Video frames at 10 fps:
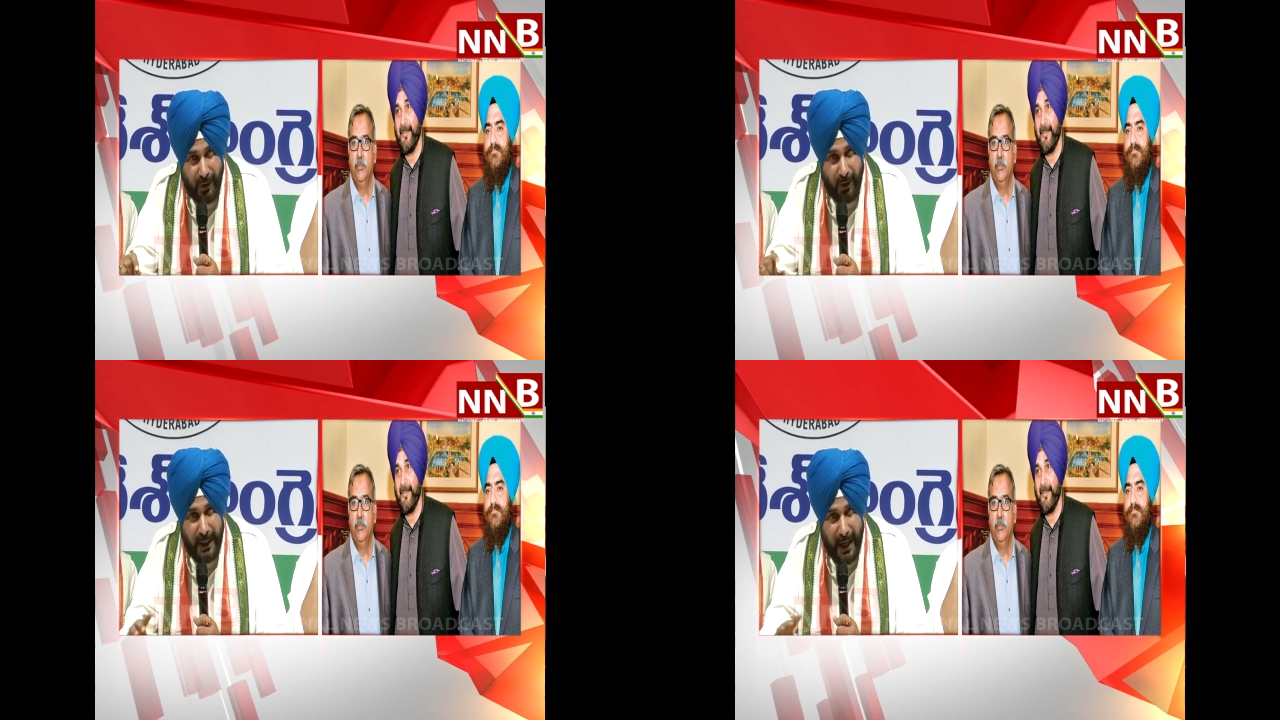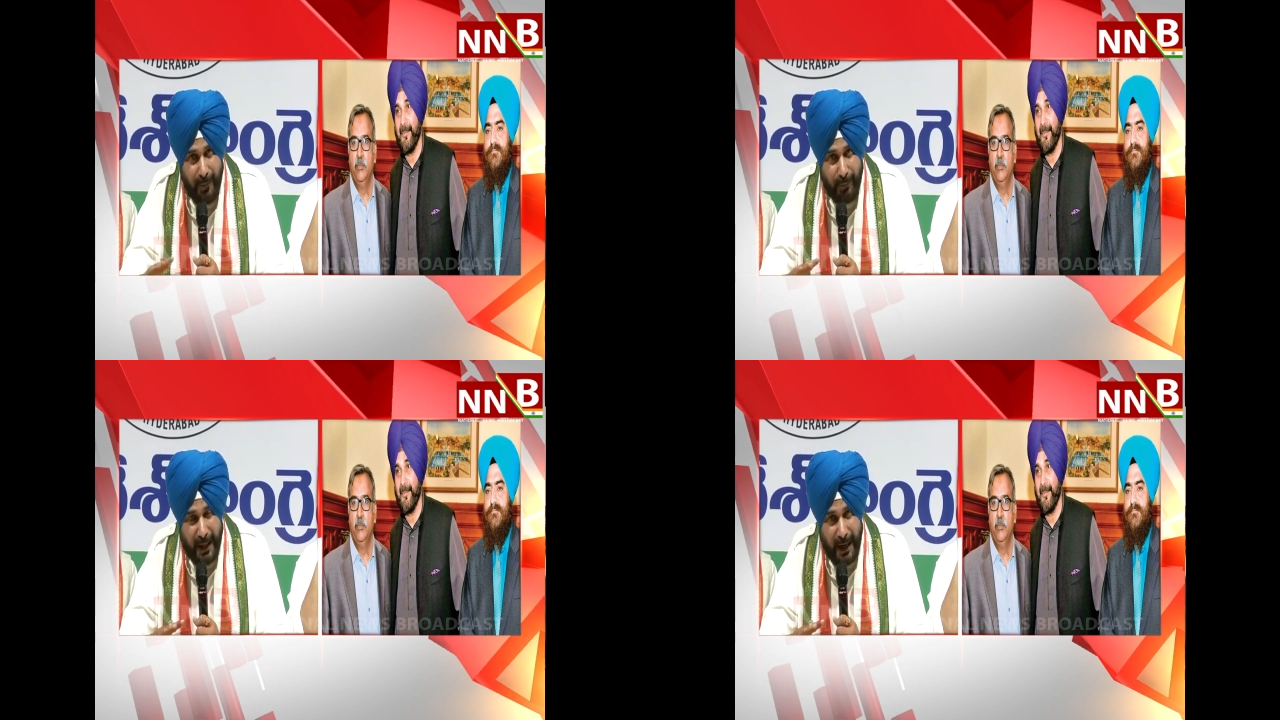You know,
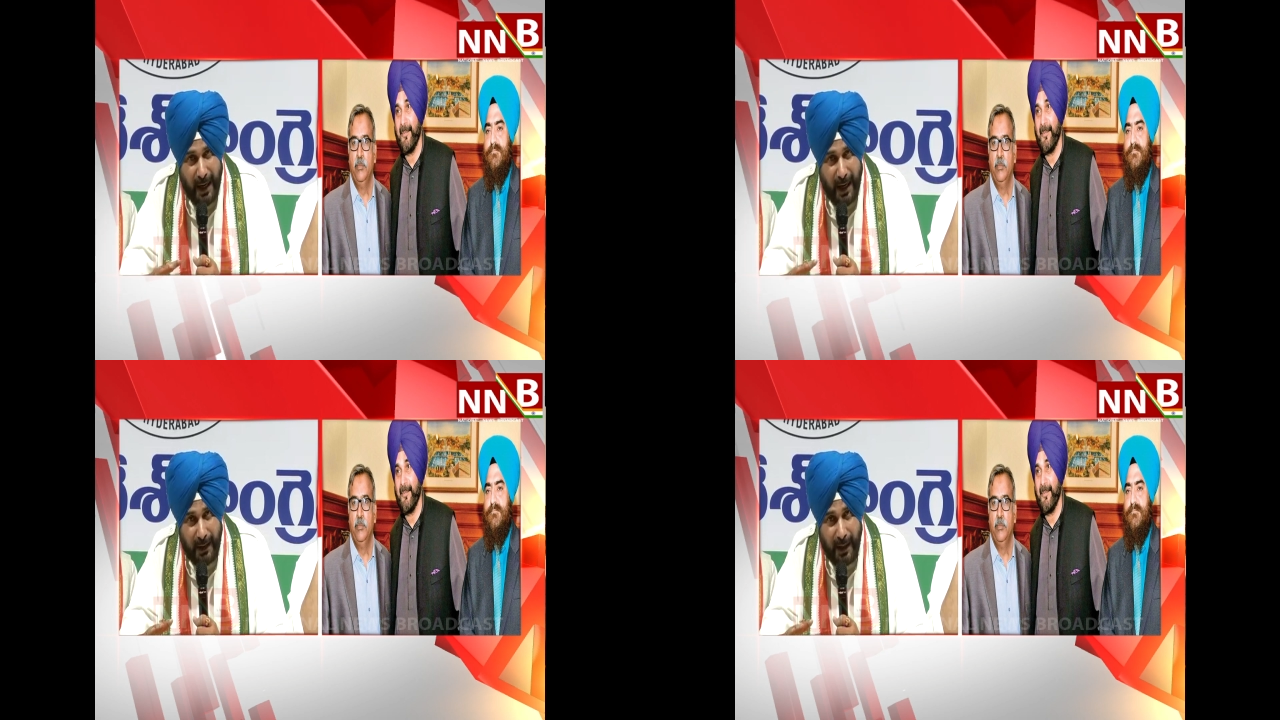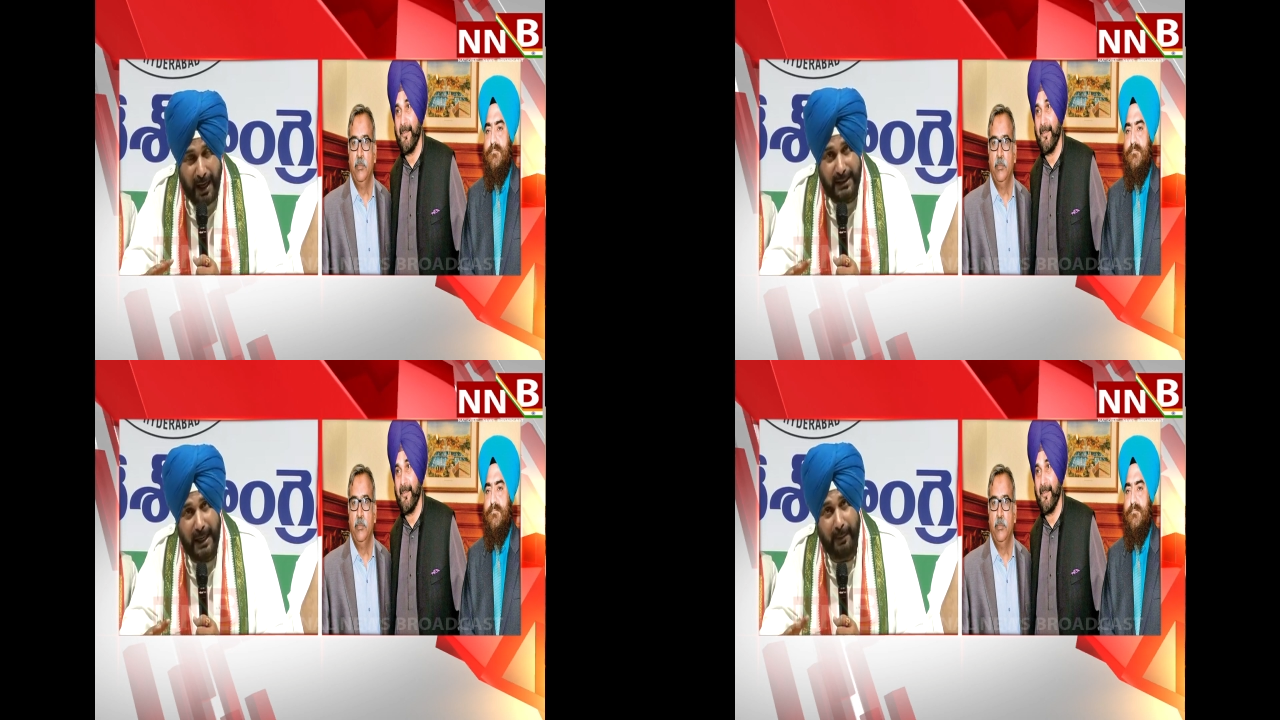the
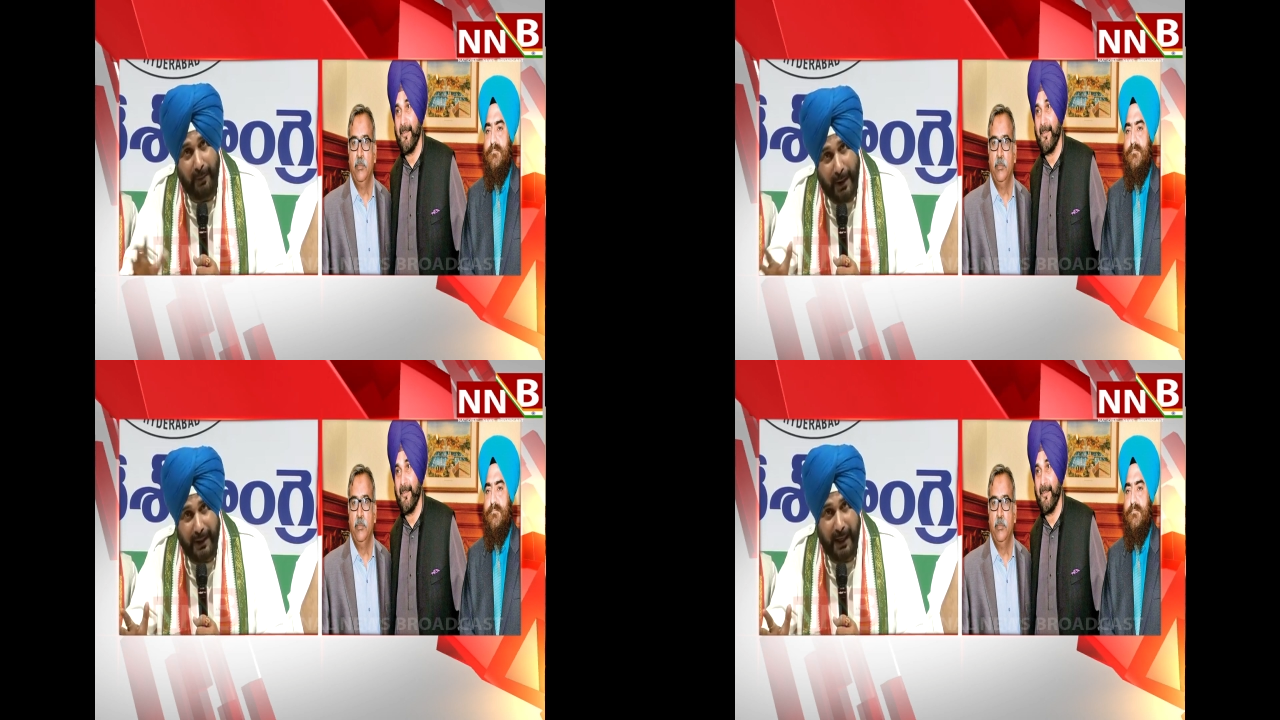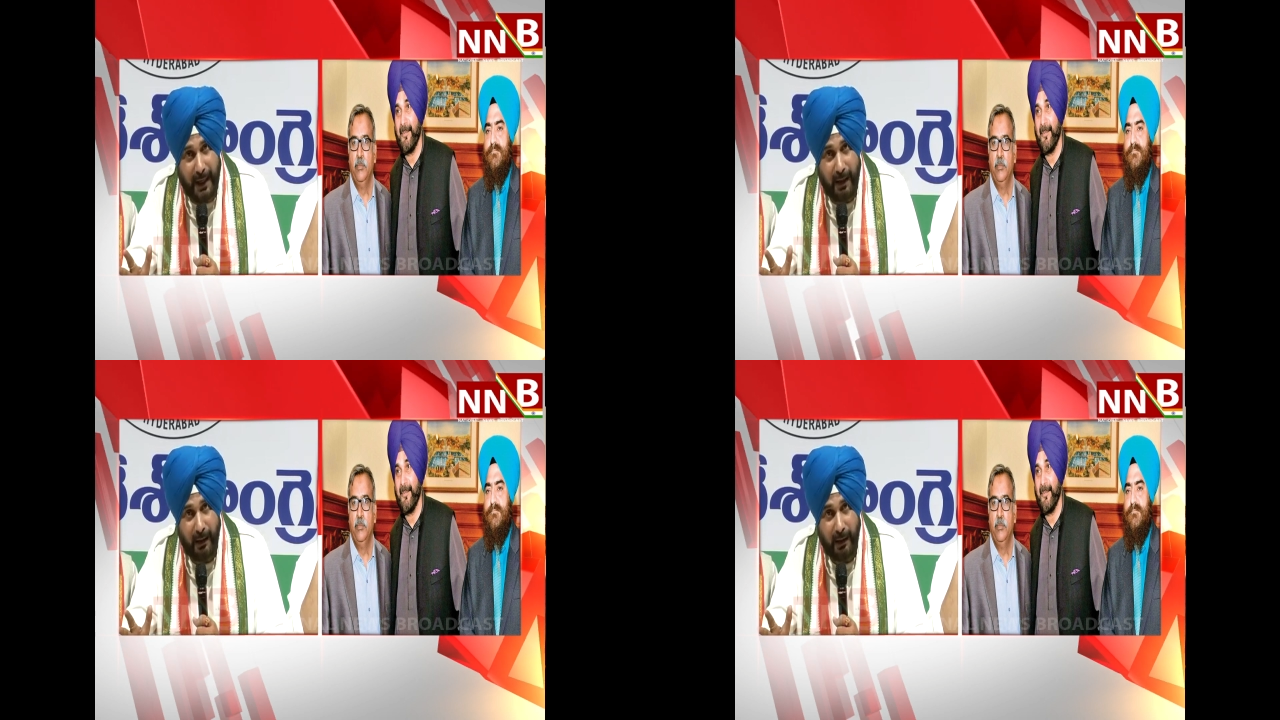last time I went
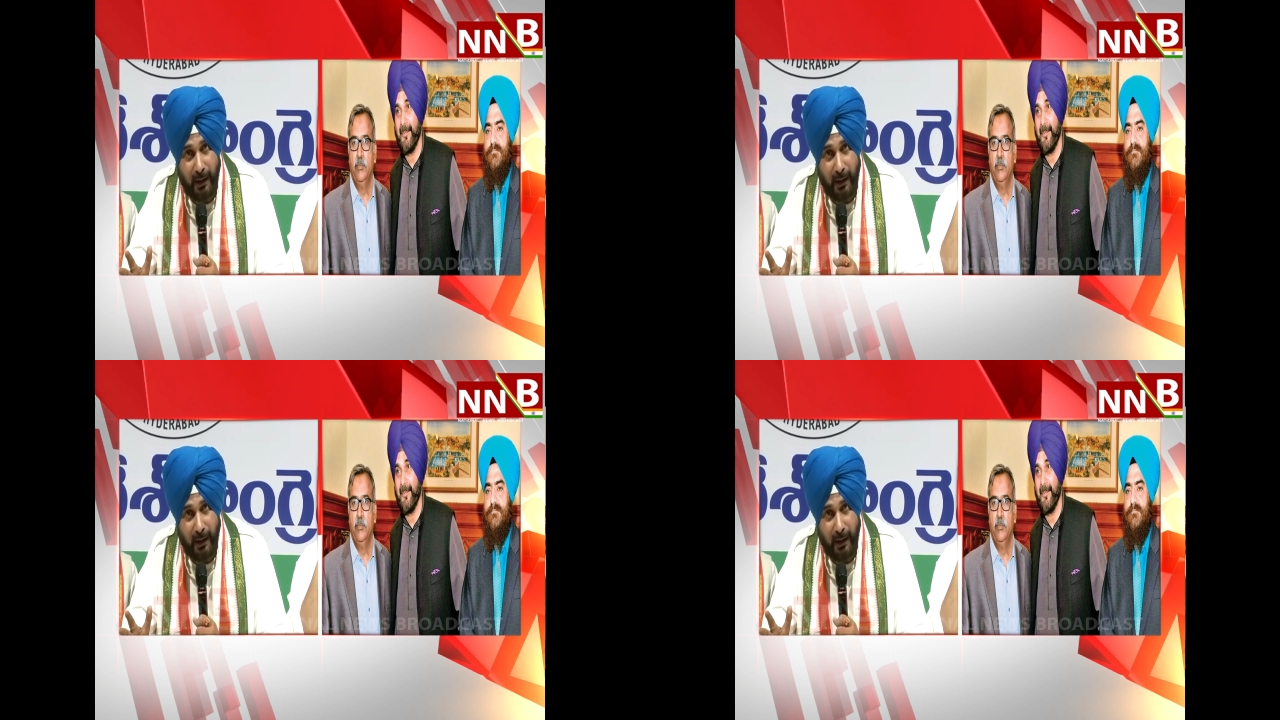there,